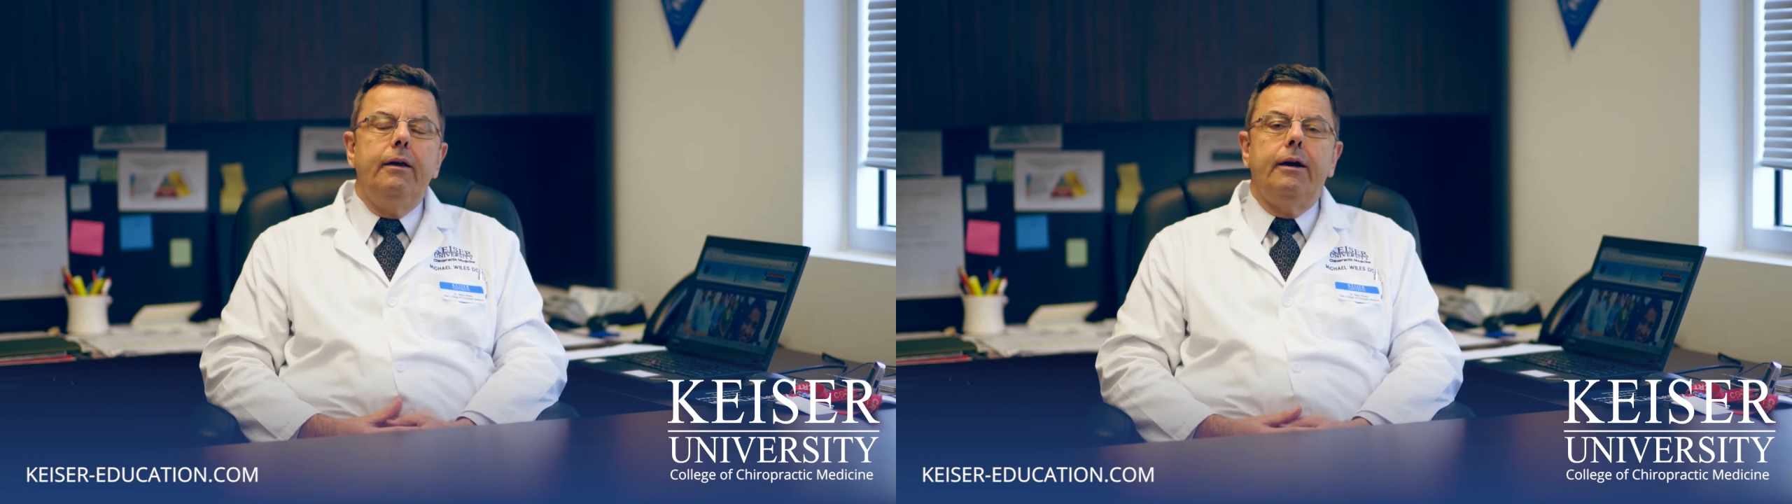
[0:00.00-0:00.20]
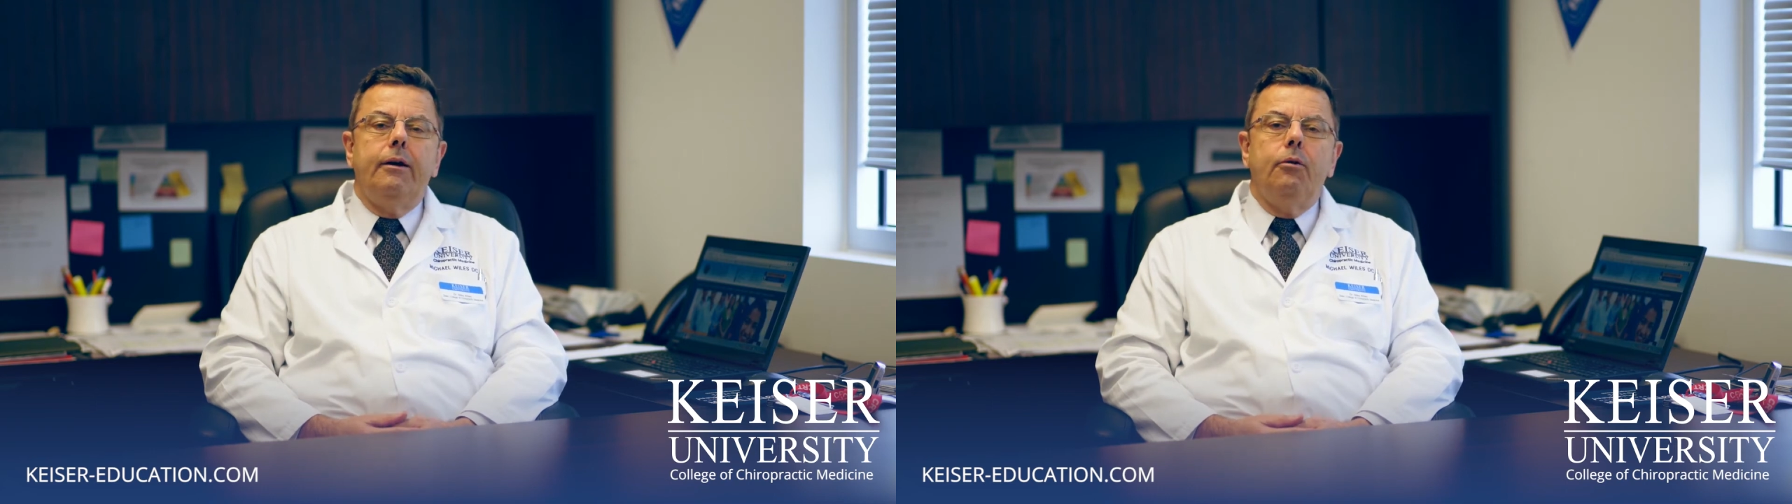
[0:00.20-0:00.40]

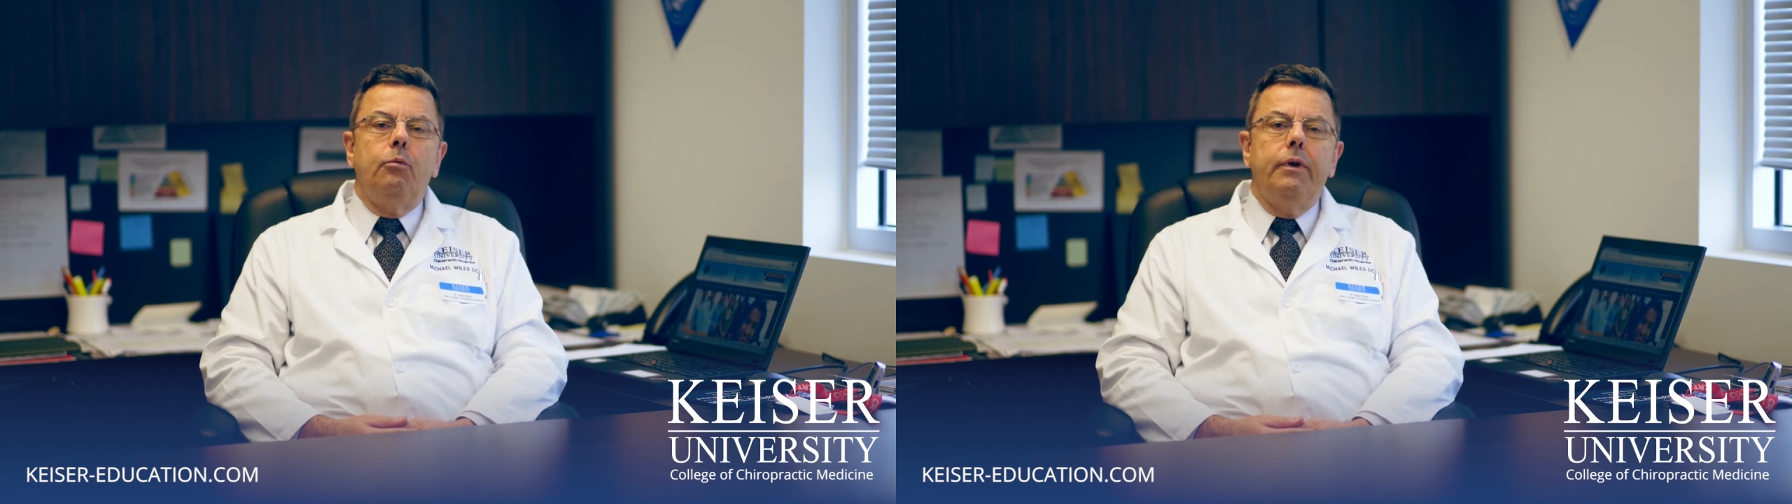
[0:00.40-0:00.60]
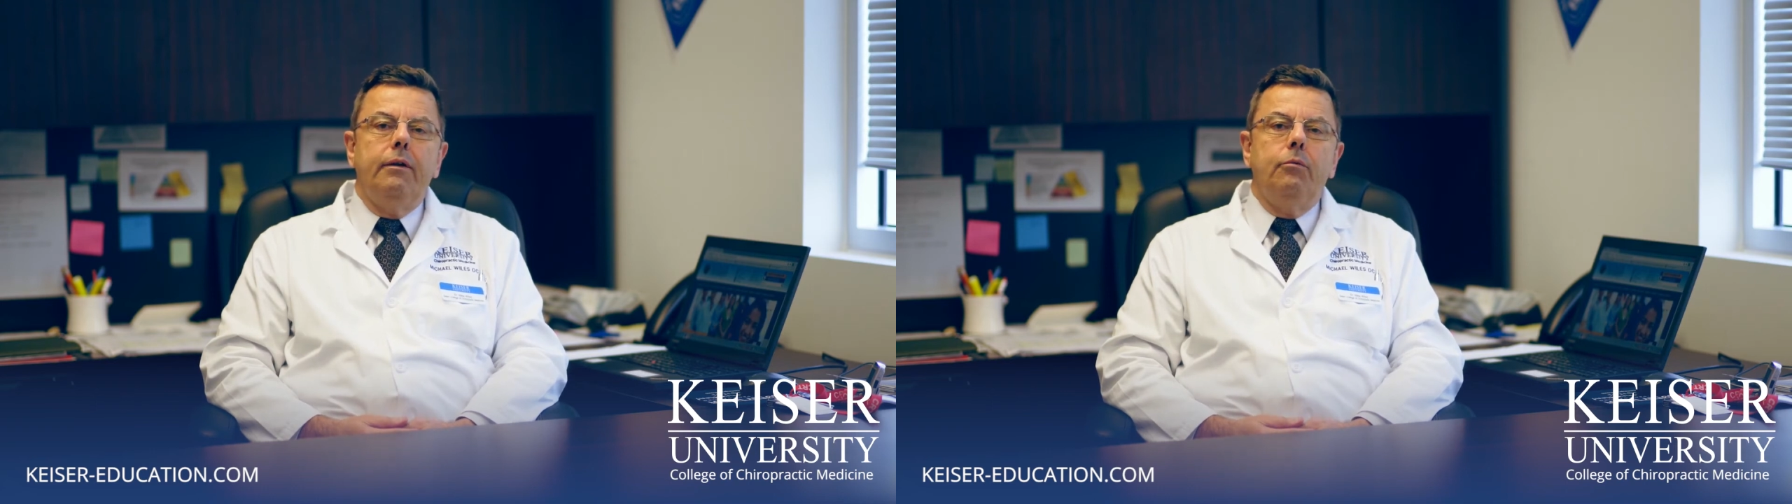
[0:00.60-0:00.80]

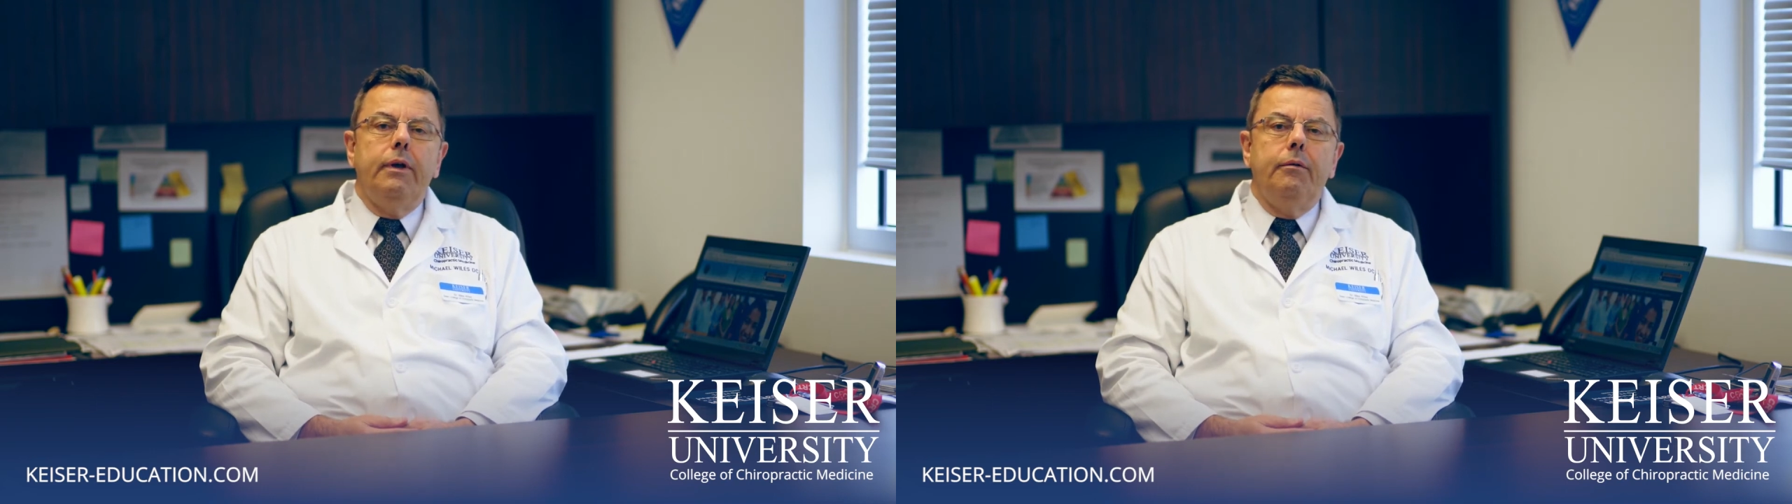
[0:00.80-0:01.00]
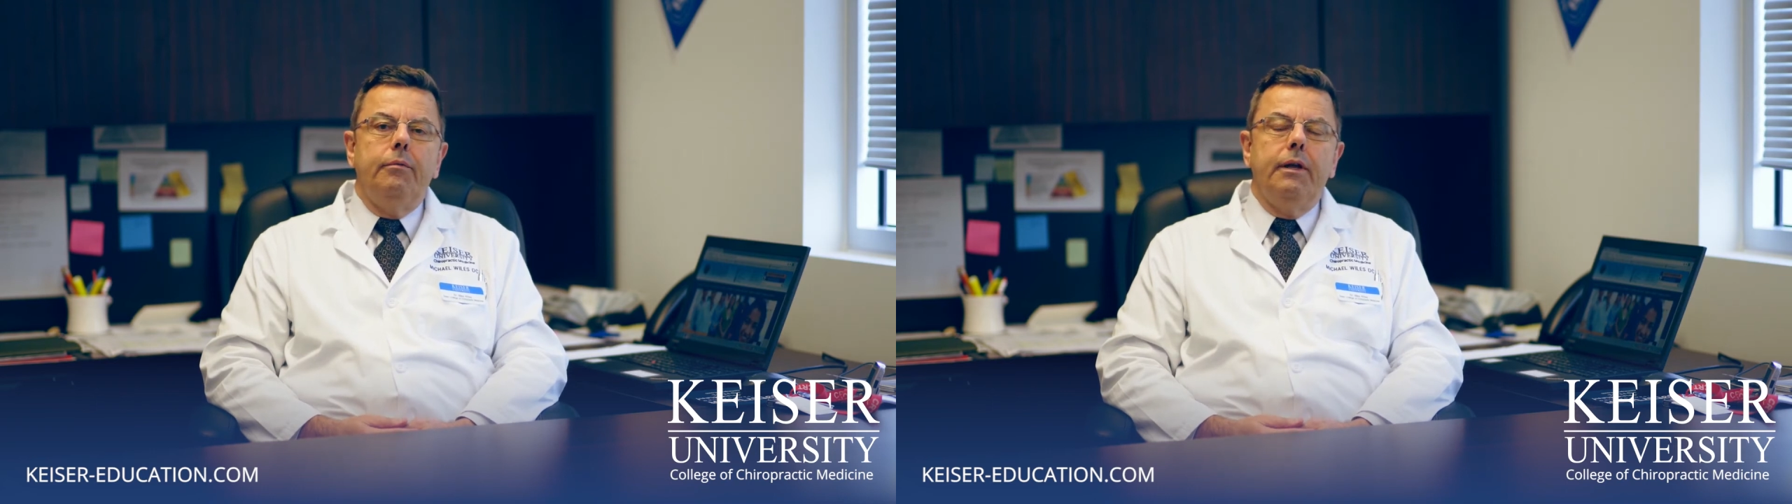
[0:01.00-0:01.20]

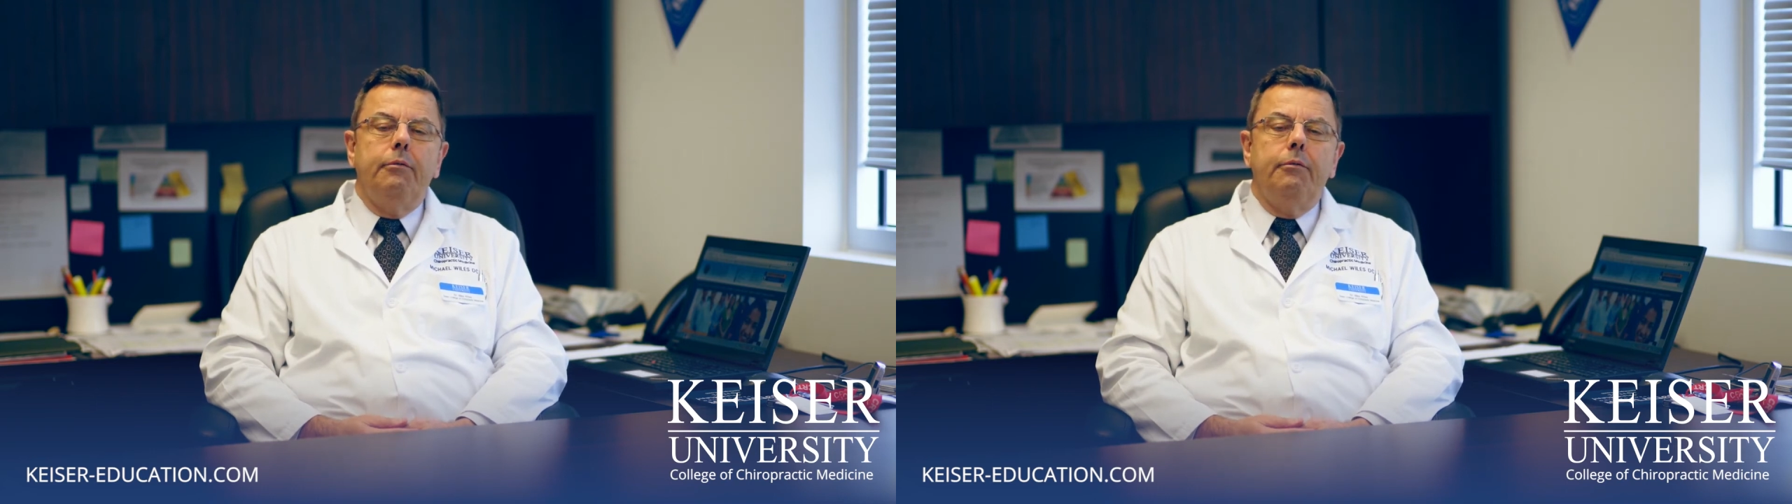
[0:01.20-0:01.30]
We